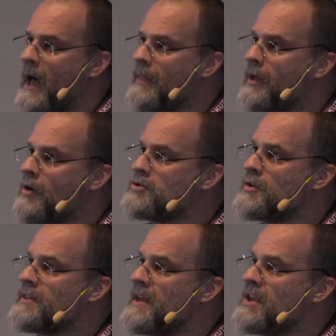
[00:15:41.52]
And those who
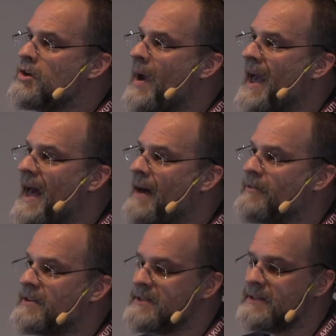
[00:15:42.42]
think you
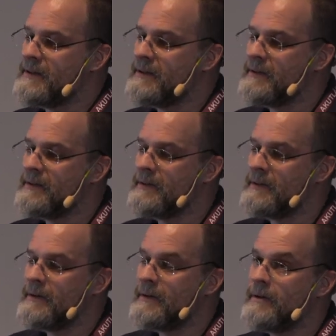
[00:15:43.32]
haven't,
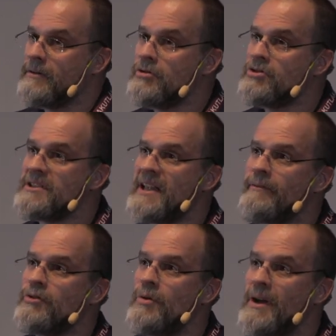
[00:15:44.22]
you just
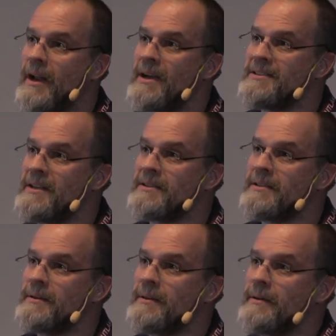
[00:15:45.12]
haven't realized it.
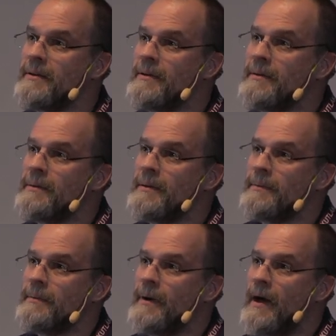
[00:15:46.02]

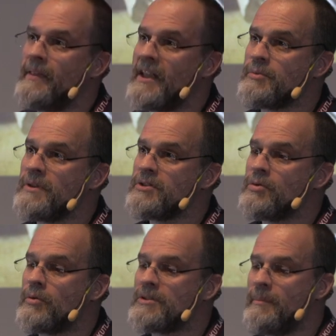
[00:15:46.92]
And that's what this
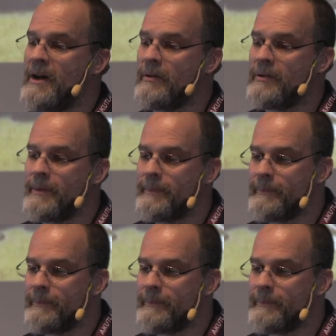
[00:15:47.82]
talks about